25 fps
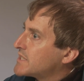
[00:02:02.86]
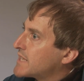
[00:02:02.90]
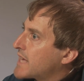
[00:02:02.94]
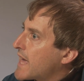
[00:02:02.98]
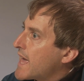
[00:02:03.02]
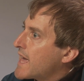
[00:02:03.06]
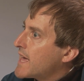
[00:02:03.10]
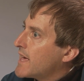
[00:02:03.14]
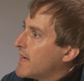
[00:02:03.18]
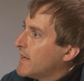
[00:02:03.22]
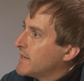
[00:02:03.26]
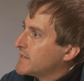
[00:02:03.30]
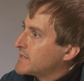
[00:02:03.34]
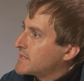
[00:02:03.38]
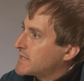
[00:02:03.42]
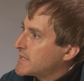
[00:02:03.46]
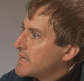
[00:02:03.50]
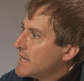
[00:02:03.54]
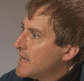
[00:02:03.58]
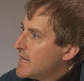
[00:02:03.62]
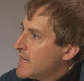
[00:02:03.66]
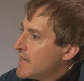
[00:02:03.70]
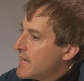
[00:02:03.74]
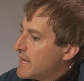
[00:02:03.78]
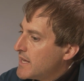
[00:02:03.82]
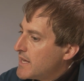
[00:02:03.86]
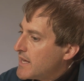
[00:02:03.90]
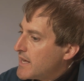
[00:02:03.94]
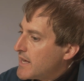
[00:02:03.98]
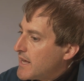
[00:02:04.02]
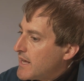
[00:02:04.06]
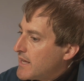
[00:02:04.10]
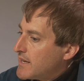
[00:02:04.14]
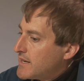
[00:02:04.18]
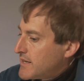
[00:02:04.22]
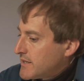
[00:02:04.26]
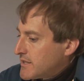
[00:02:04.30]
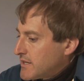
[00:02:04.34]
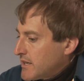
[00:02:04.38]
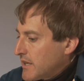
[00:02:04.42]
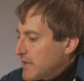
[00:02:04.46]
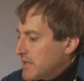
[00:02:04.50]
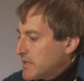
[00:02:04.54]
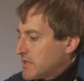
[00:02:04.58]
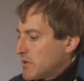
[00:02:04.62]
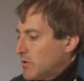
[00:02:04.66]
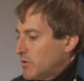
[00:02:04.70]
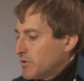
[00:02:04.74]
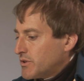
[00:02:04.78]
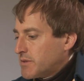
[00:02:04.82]
chaos. And as a
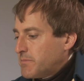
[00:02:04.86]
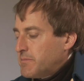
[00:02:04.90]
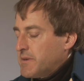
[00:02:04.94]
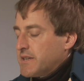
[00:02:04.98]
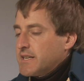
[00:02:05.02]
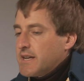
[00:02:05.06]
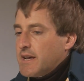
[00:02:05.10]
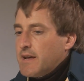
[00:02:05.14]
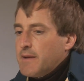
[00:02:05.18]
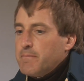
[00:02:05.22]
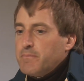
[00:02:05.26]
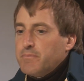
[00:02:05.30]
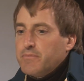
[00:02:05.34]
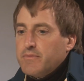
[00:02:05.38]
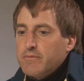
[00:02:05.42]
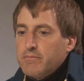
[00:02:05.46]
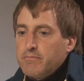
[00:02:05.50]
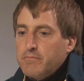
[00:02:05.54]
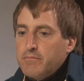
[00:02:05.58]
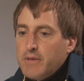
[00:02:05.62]
result, madame,